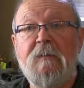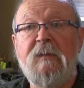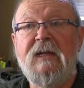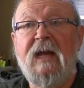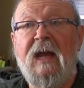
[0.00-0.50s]

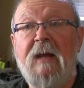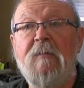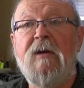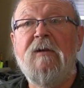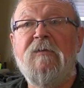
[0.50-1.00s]

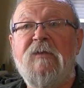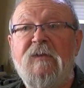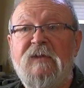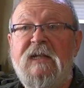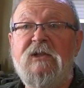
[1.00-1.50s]
became
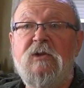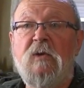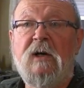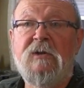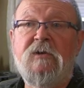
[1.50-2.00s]

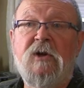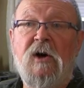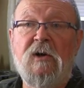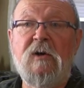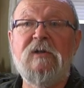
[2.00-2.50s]

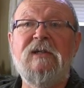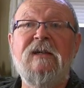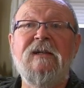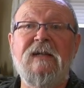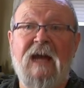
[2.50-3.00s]
$5,200
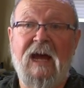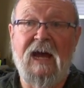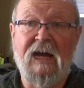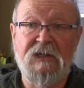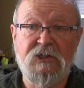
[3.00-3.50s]

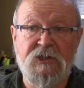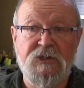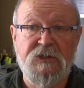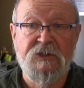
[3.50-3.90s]
cash.